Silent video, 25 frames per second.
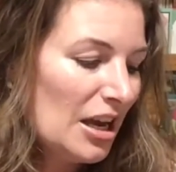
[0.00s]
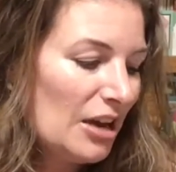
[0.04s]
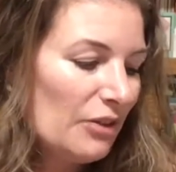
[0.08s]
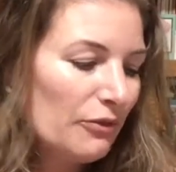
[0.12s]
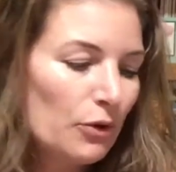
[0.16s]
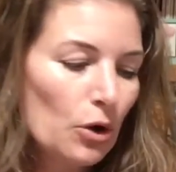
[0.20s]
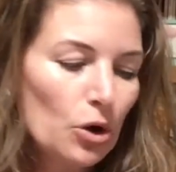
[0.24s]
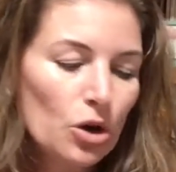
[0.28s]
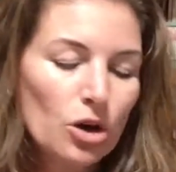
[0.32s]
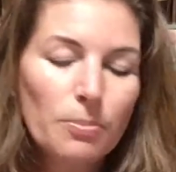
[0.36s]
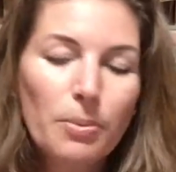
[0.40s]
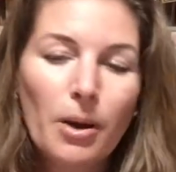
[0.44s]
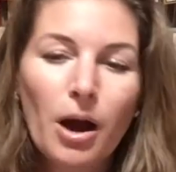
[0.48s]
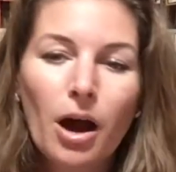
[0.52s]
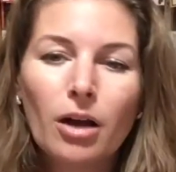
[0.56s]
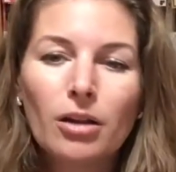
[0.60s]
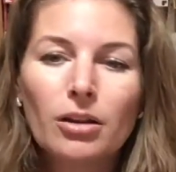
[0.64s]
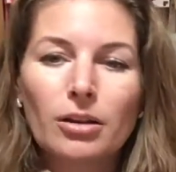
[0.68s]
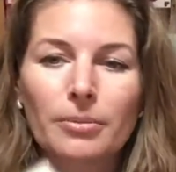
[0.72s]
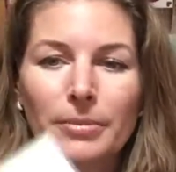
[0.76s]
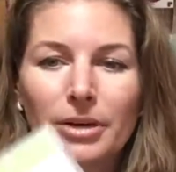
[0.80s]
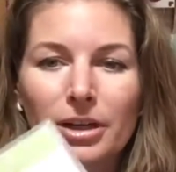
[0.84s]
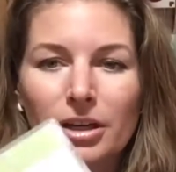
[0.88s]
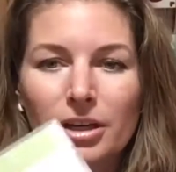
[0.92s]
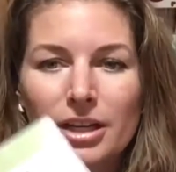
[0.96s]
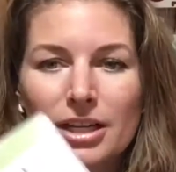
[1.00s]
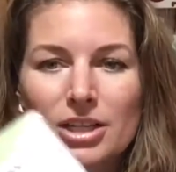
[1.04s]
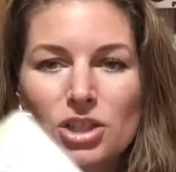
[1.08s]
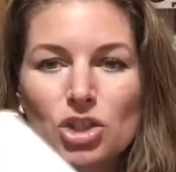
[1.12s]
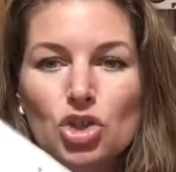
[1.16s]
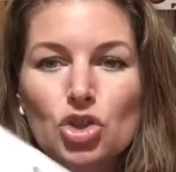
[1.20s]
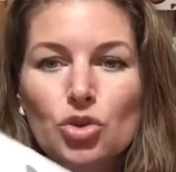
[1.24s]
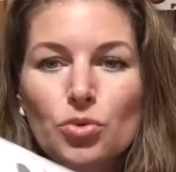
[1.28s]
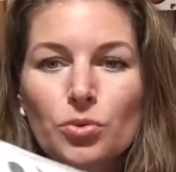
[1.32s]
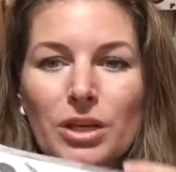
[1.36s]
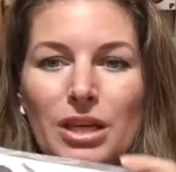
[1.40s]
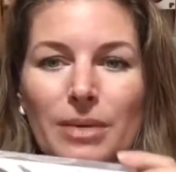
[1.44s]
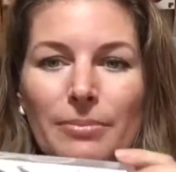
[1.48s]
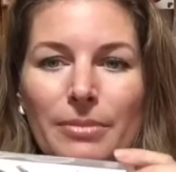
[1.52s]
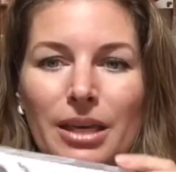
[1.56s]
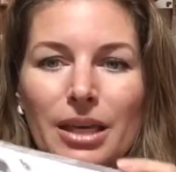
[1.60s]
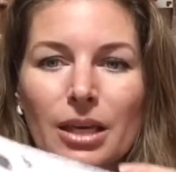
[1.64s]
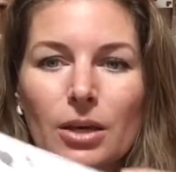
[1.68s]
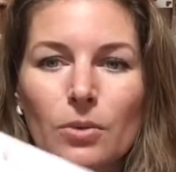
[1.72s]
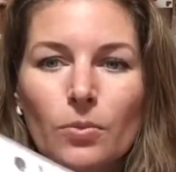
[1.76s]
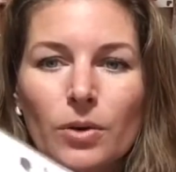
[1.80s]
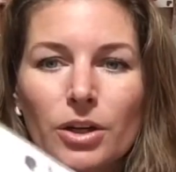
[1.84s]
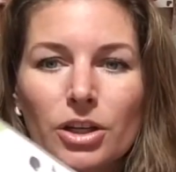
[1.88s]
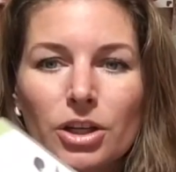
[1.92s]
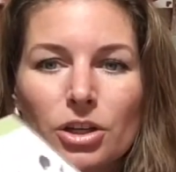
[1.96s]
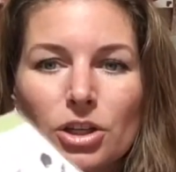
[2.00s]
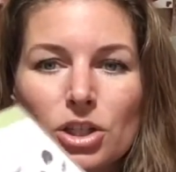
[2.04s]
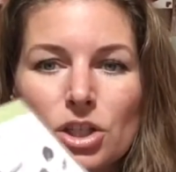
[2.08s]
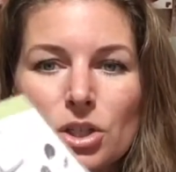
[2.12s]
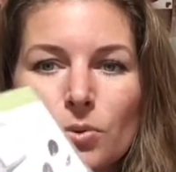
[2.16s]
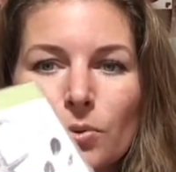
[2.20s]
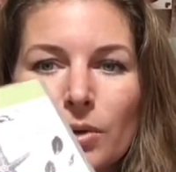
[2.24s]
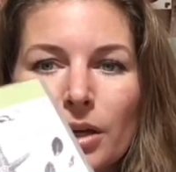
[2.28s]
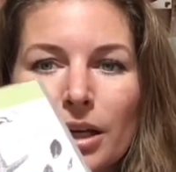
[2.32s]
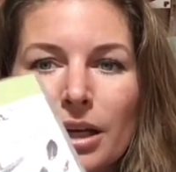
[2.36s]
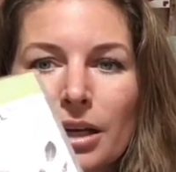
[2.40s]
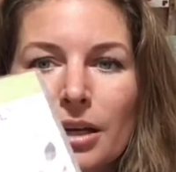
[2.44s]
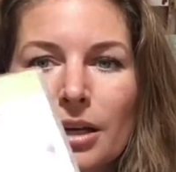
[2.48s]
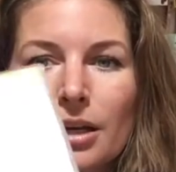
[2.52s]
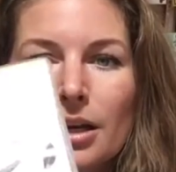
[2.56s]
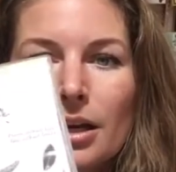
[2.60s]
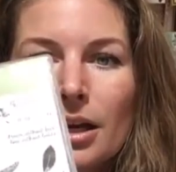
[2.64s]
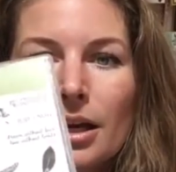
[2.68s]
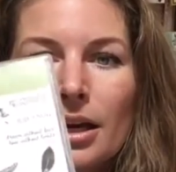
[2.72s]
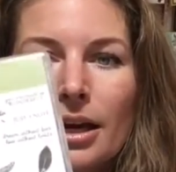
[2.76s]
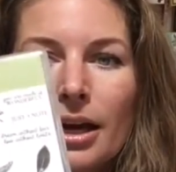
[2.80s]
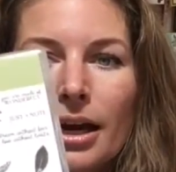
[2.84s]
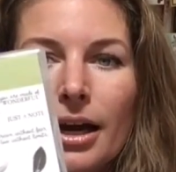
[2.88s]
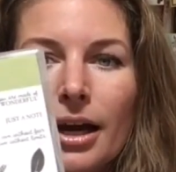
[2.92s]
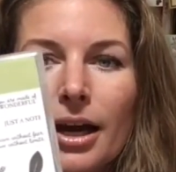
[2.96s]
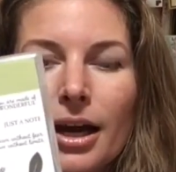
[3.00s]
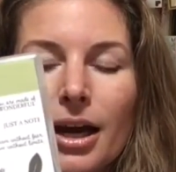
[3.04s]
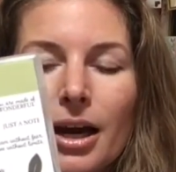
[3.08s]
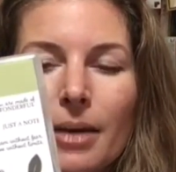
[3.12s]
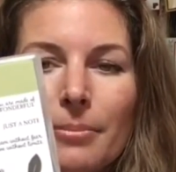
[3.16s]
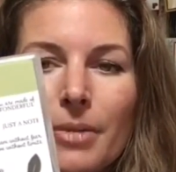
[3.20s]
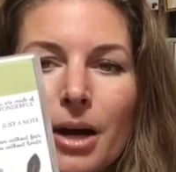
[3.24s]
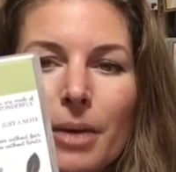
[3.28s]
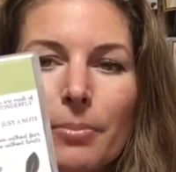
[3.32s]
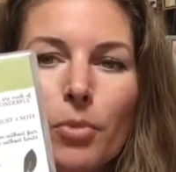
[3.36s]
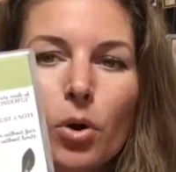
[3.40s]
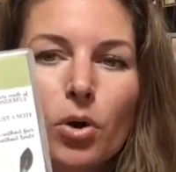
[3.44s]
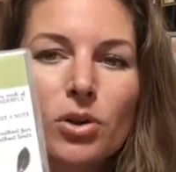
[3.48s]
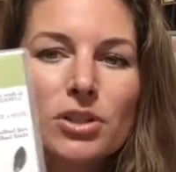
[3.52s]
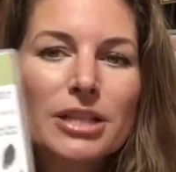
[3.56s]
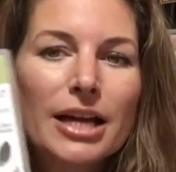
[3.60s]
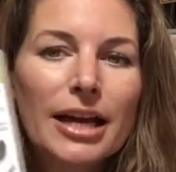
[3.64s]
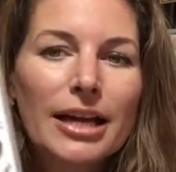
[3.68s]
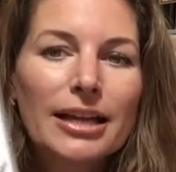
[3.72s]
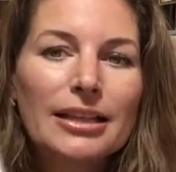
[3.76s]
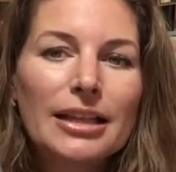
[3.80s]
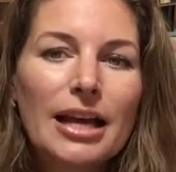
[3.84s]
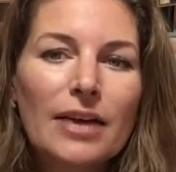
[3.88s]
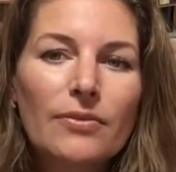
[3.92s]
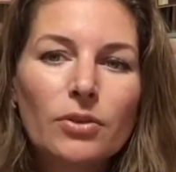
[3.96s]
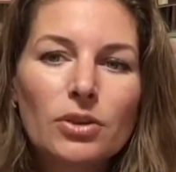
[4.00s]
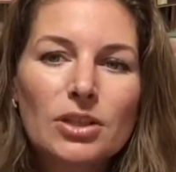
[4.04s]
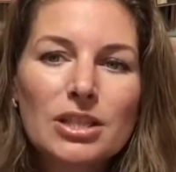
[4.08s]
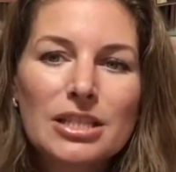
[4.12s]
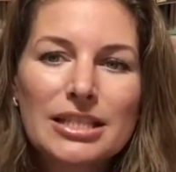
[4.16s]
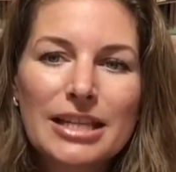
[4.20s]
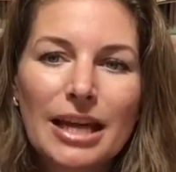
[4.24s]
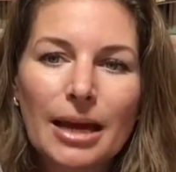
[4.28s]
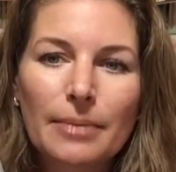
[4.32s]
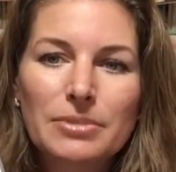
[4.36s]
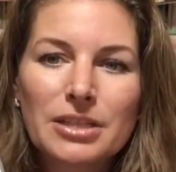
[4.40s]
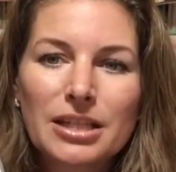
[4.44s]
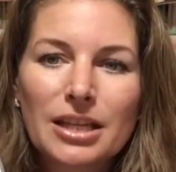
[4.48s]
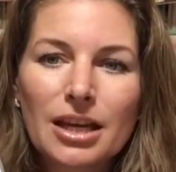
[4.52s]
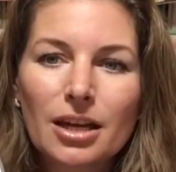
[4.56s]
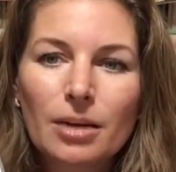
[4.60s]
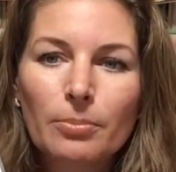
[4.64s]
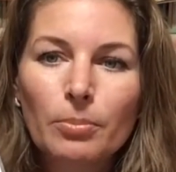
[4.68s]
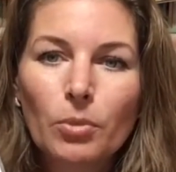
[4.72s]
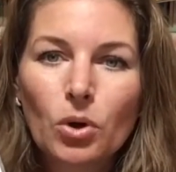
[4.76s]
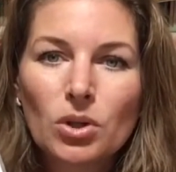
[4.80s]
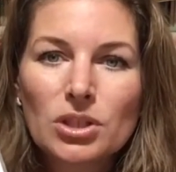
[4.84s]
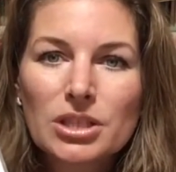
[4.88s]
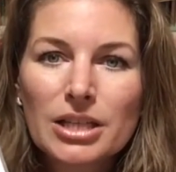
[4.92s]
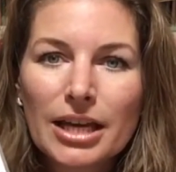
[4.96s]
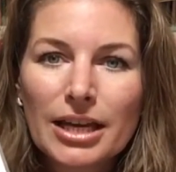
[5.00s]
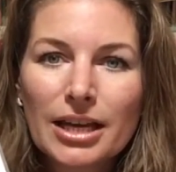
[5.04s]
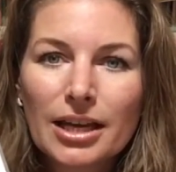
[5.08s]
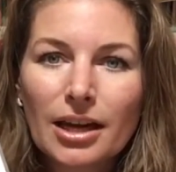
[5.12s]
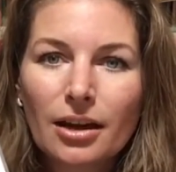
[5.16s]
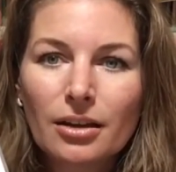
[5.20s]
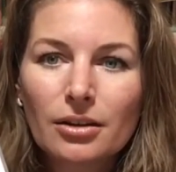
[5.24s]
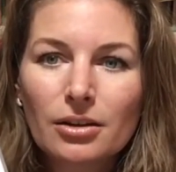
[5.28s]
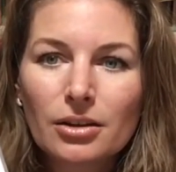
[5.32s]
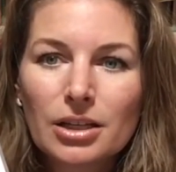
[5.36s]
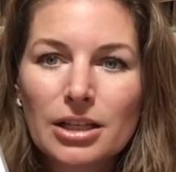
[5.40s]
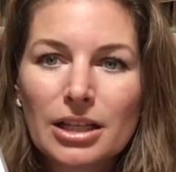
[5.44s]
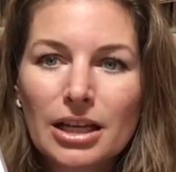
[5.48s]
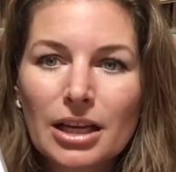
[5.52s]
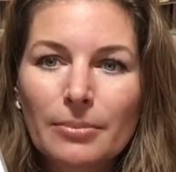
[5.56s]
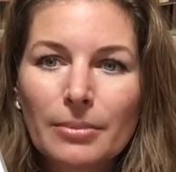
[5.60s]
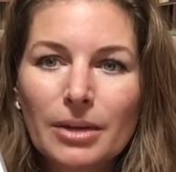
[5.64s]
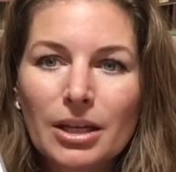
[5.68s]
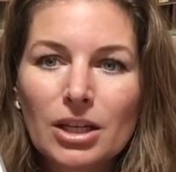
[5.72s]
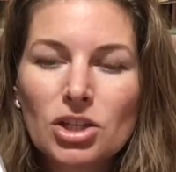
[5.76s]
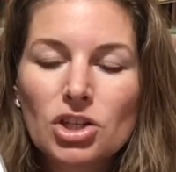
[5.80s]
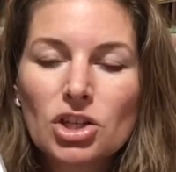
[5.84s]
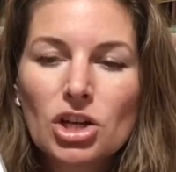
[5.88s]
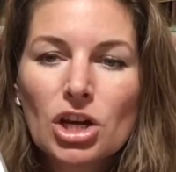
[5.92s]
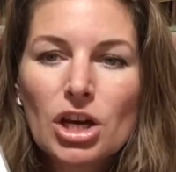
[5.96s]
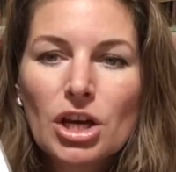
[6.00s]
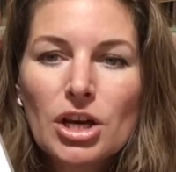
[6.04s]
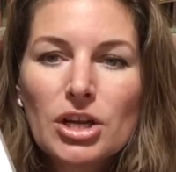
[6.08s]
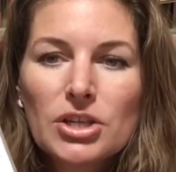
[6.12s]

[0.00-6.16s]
photopolymer is dreamy when you're doing a multi-leveled stamp to get a multicolored image.